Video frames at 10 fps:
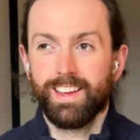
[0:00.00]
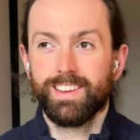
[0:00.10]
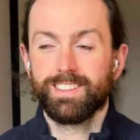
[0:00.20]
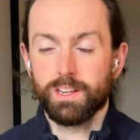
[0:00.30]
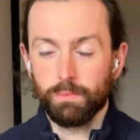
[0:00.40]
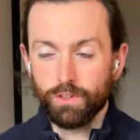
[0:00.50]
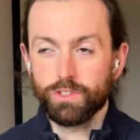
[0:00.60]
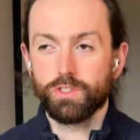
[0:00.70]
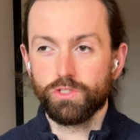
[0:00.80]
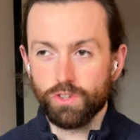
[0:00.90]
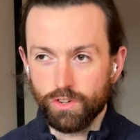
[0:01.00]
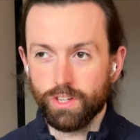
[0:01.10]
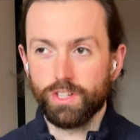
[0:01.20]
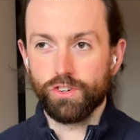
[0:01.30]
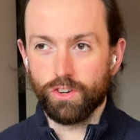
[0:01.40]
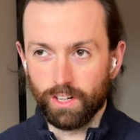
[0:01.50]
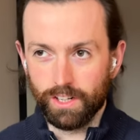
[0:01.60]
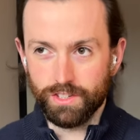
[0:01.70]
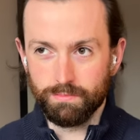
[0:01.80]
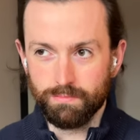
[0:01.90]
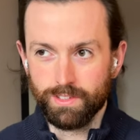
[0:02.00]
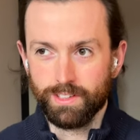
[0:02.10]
similar to doing journalism